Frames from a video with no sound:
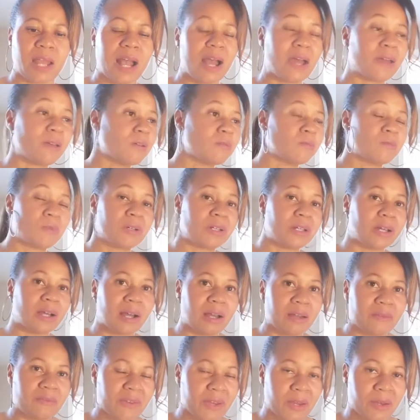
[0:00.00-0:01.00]
I don't want a
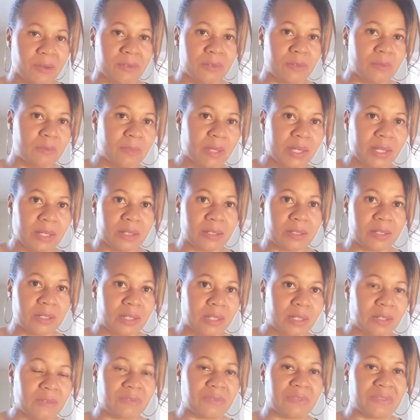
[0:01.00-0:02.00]
high value man
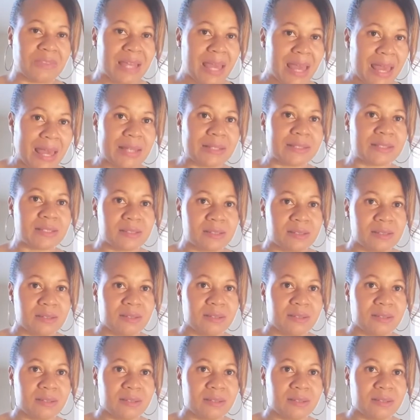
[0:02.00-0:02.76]
if that,